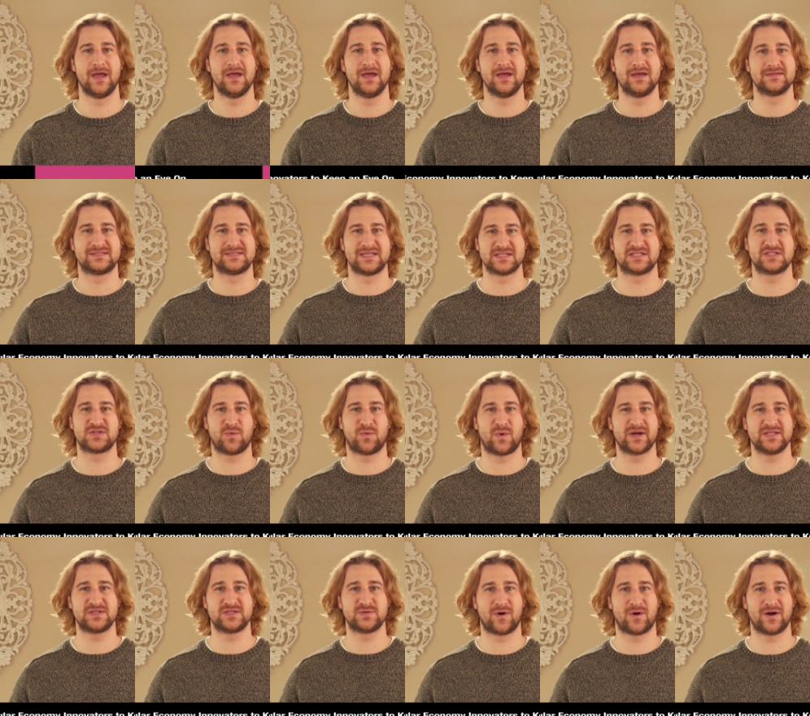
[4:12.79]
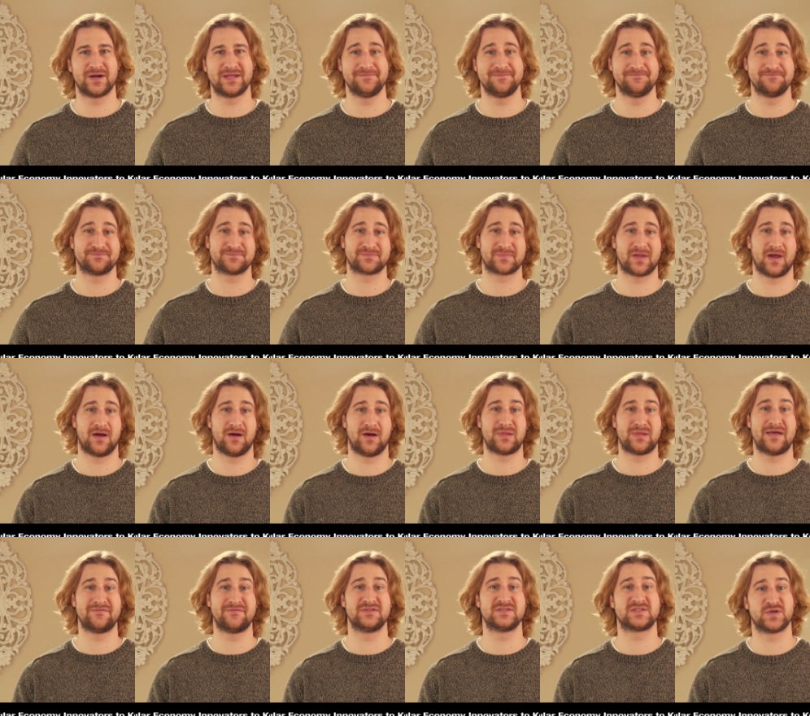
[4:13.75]
Since 2020,
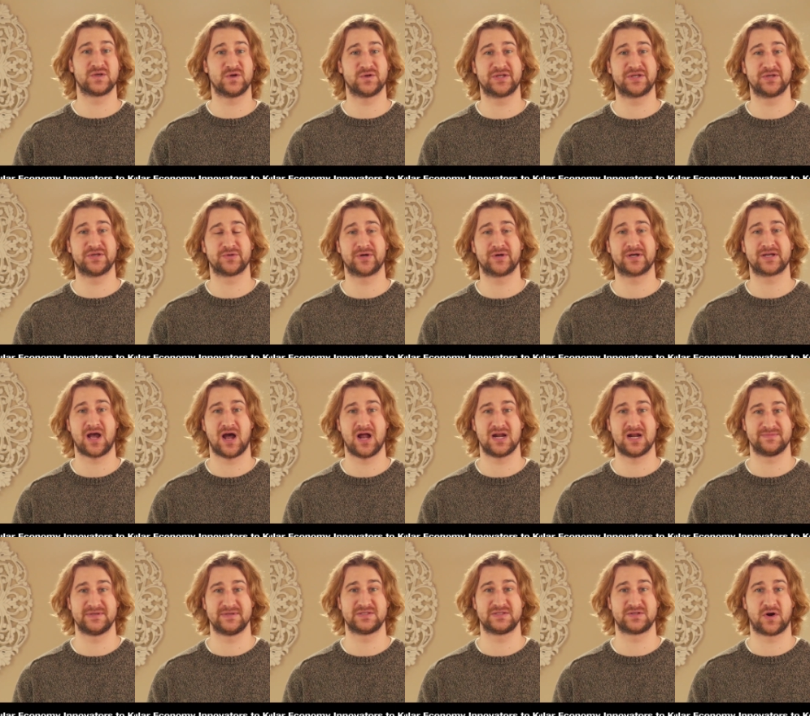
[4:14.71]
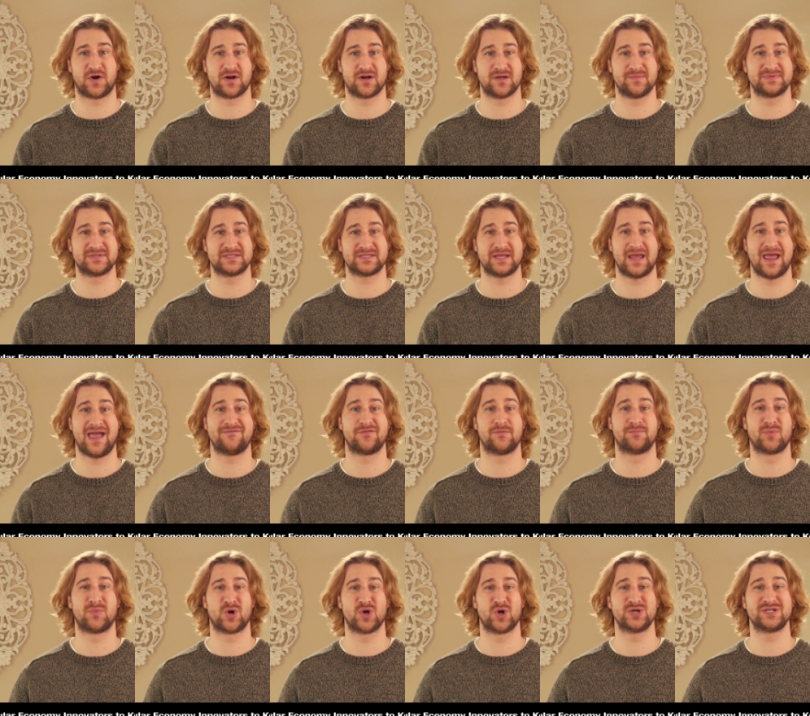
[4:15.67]
11 circular economy startups have
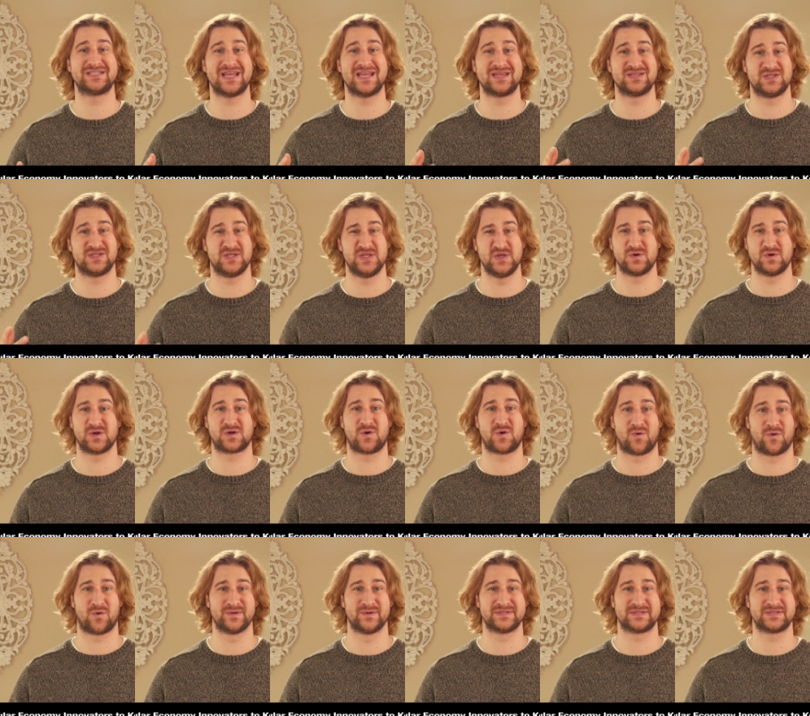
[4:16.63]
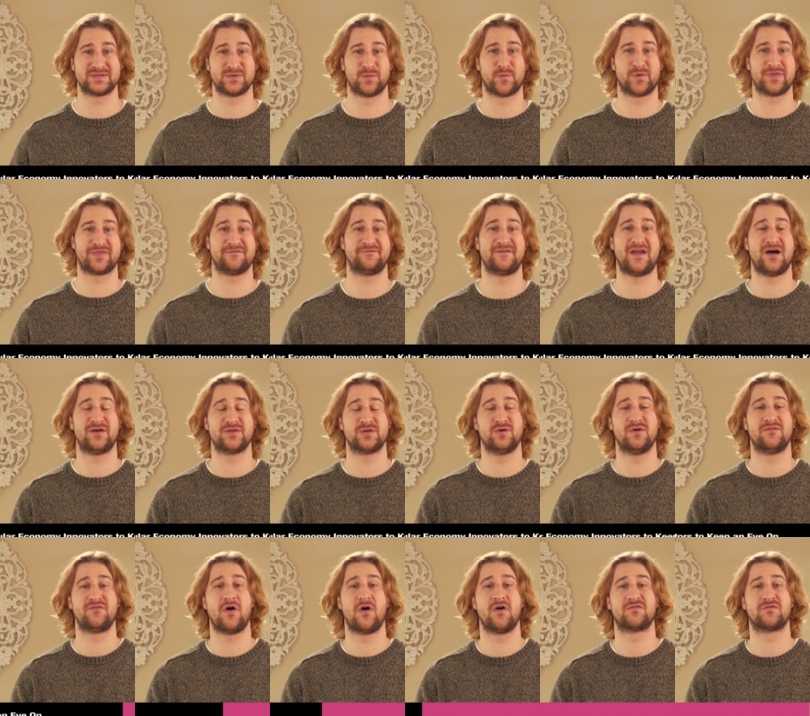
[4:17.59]
emerged as unicorns with a value
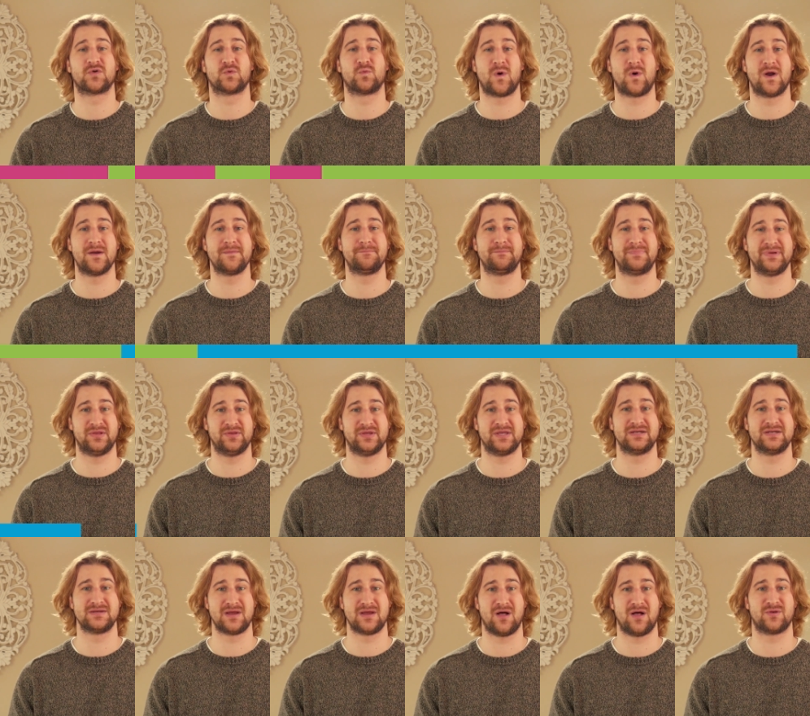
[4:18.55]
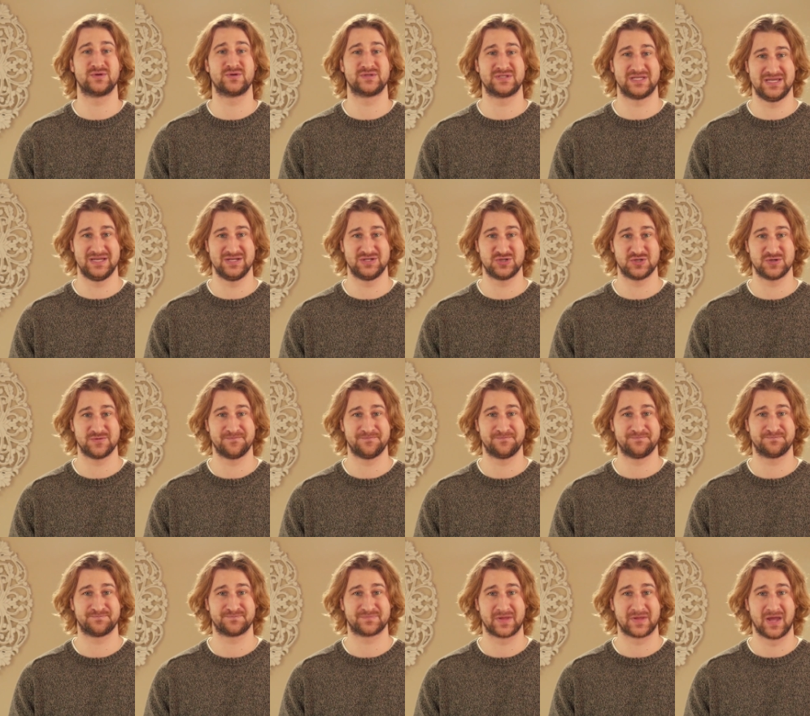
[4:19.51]
of over $1 billion each.
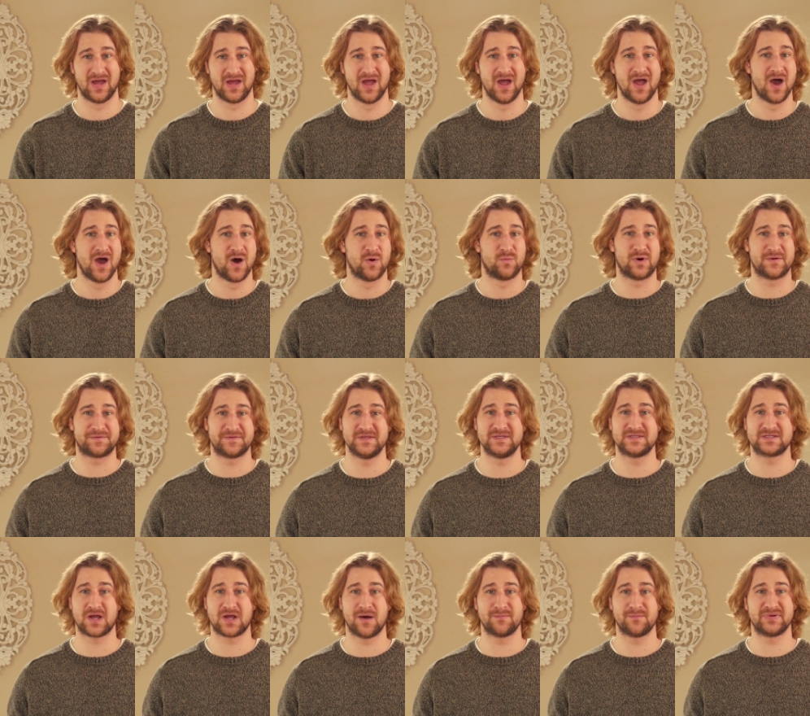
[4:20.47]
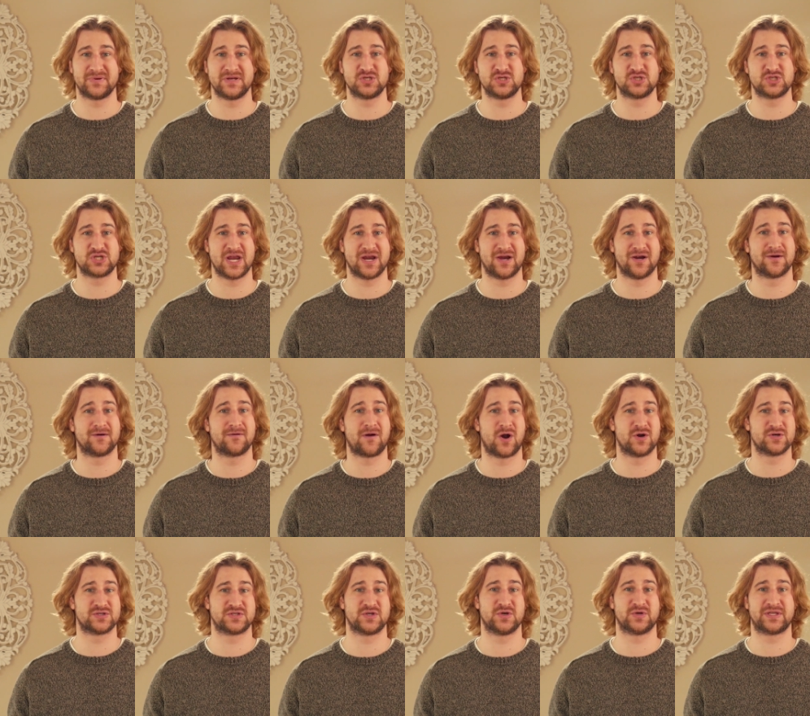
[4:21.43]
What these companies share
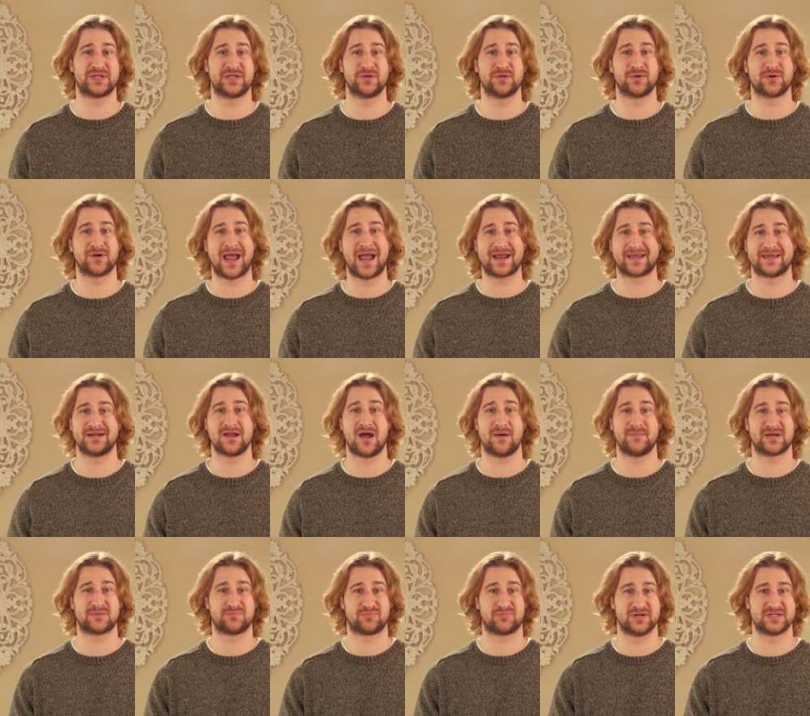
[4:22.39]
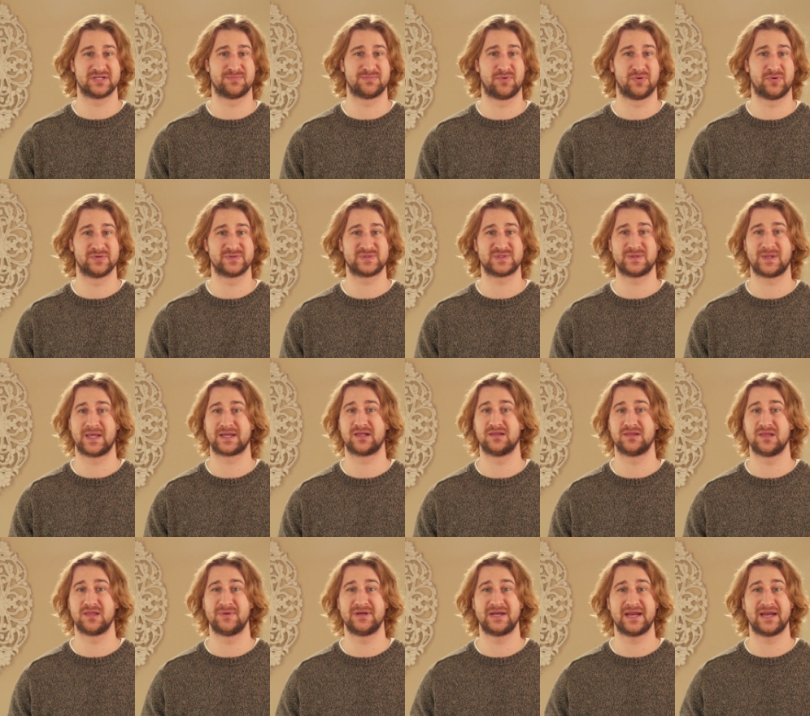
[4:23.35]
are circular economic principles like
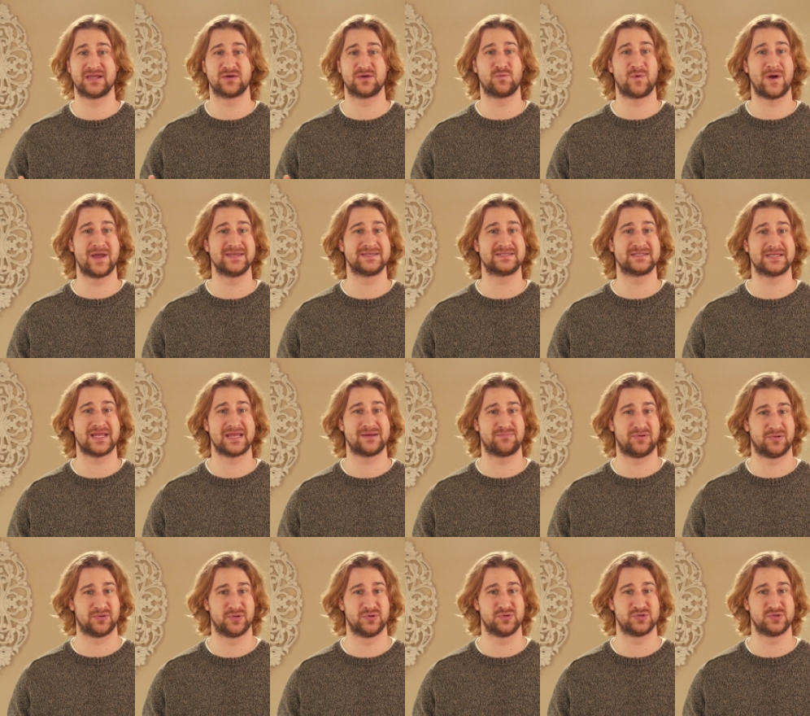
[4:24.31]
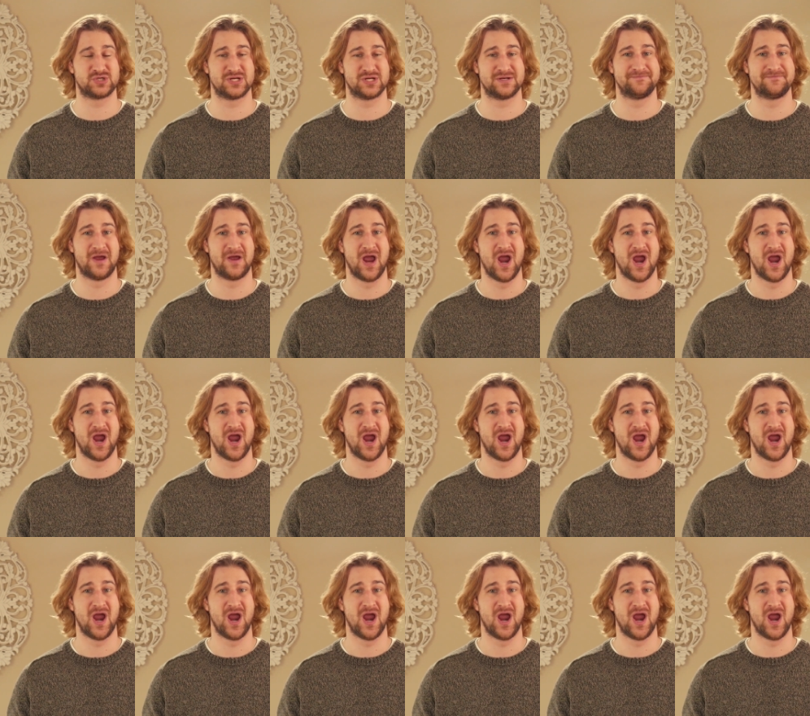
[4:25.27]
eliminating waste and pollution,